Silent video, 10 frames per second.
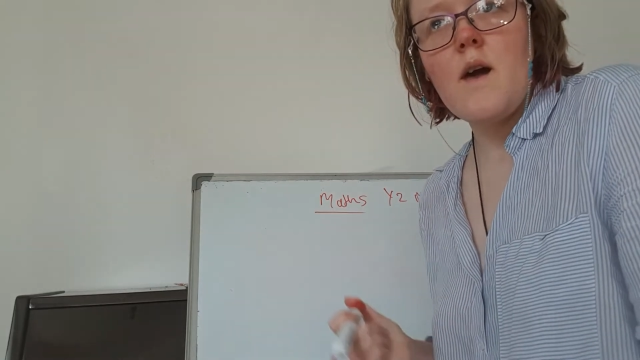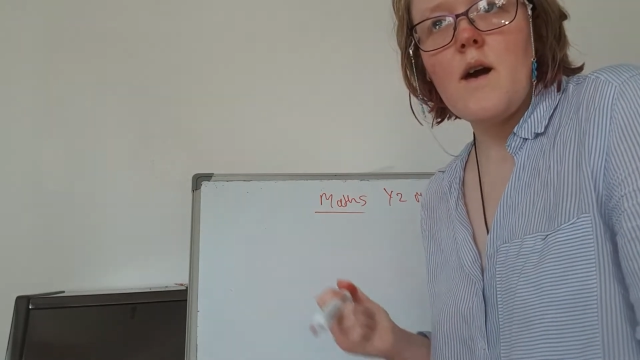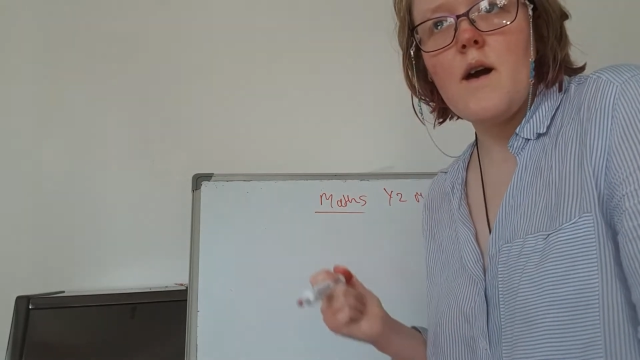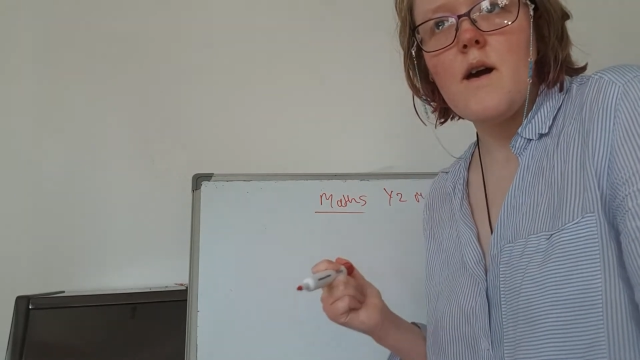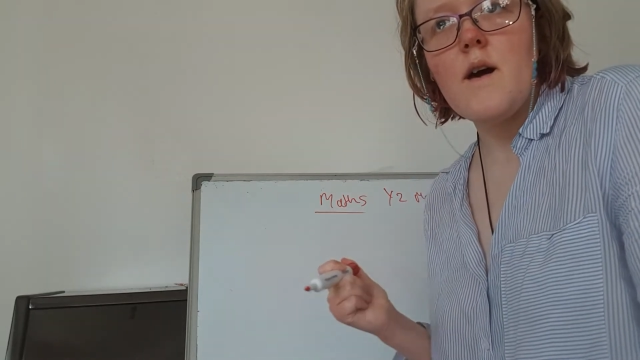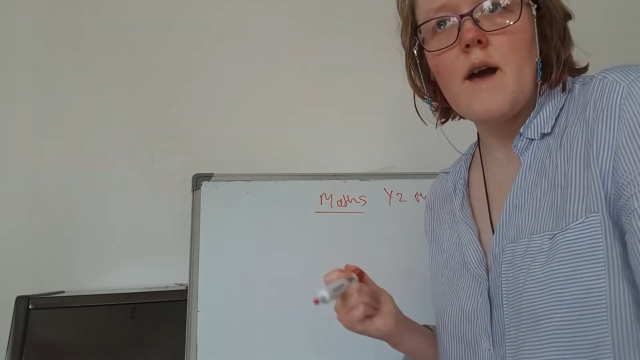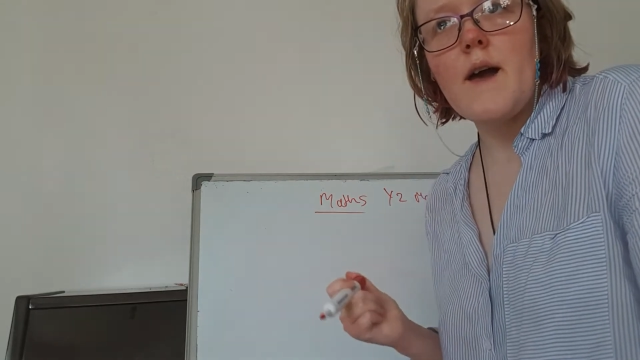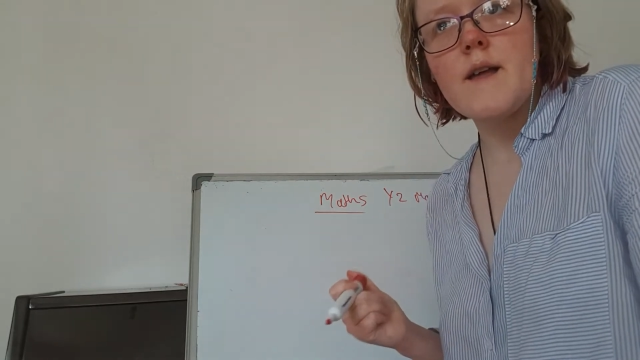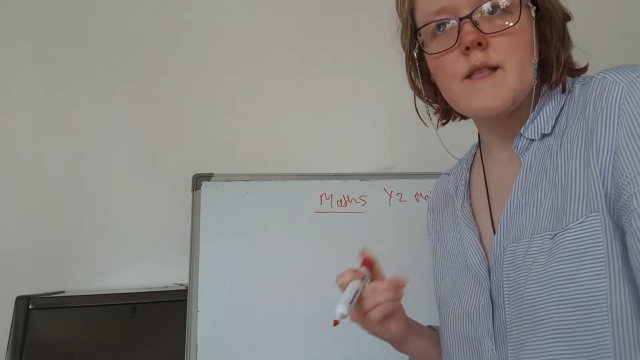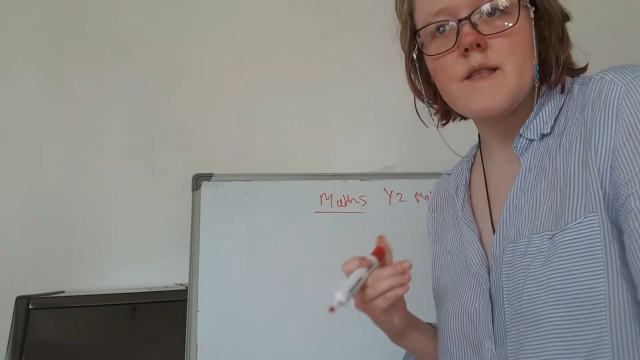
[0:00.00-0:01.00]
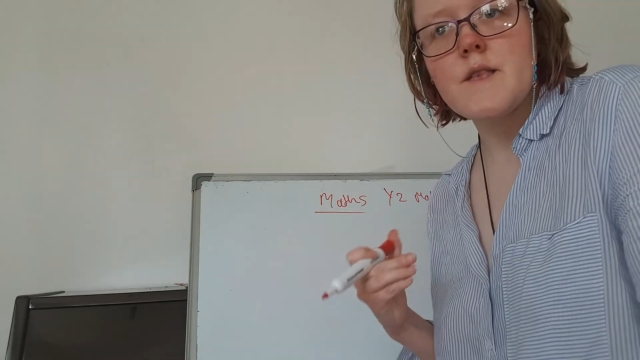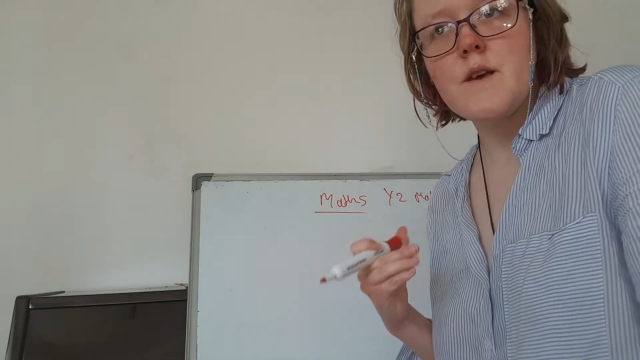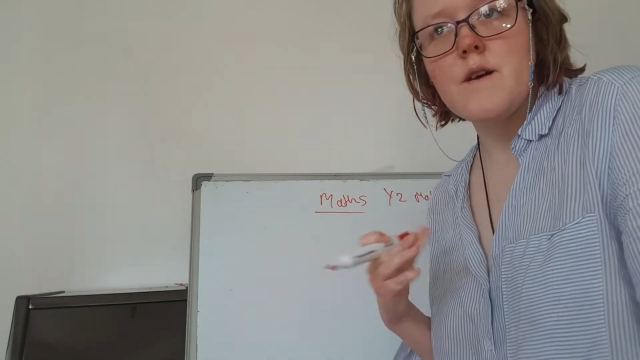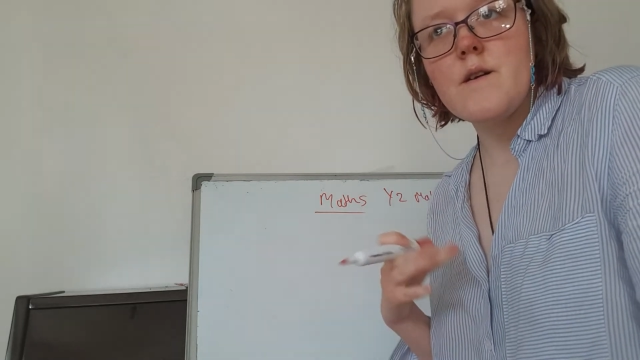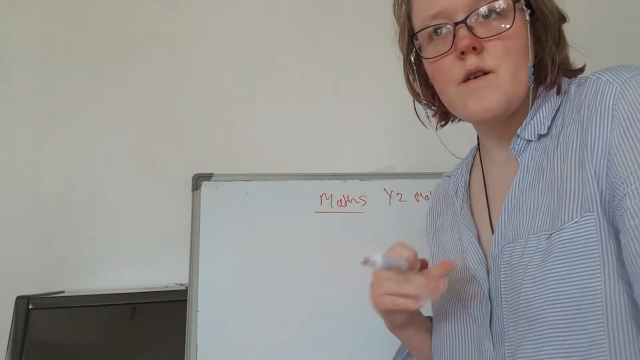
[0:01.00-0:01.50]
and
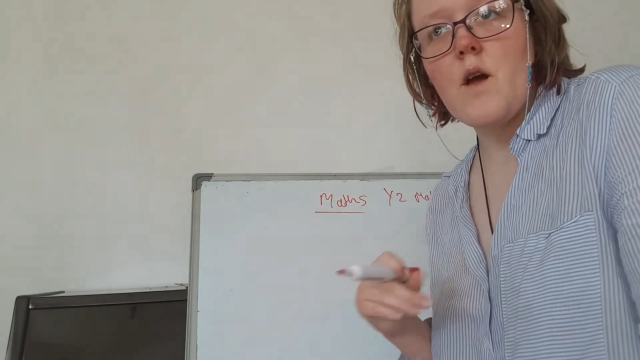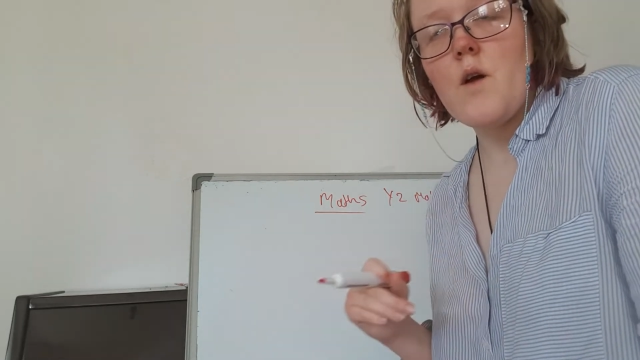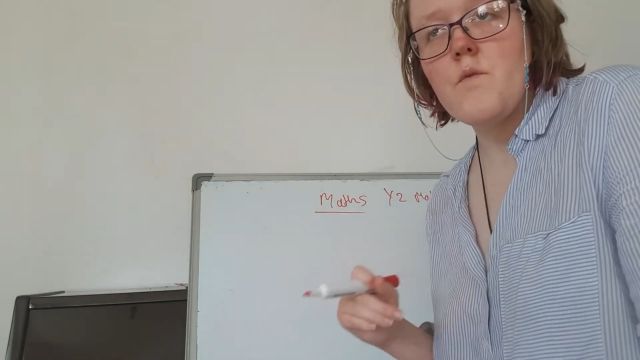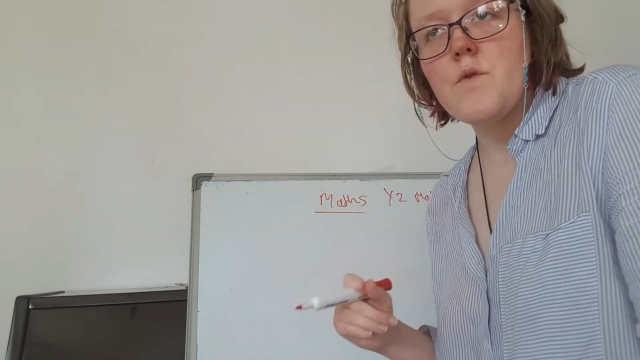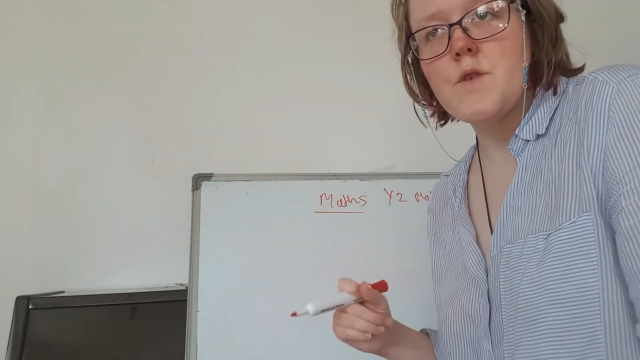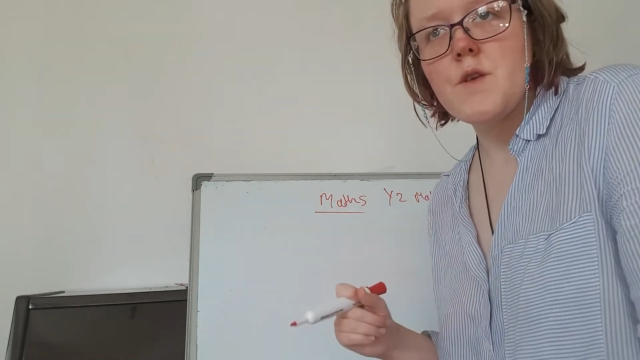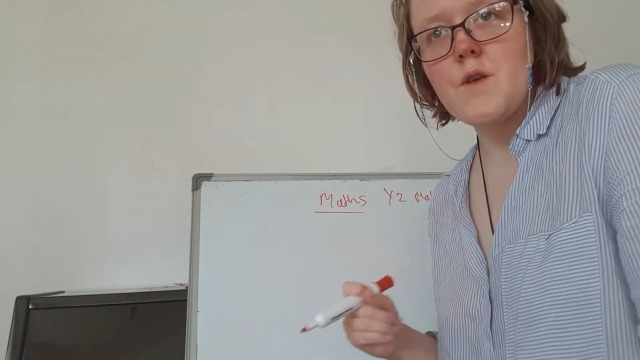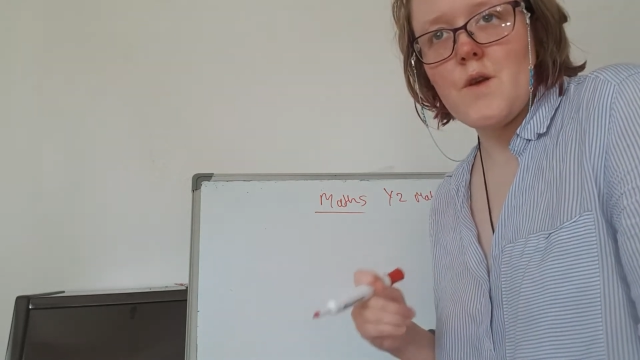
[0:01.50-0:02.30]
I was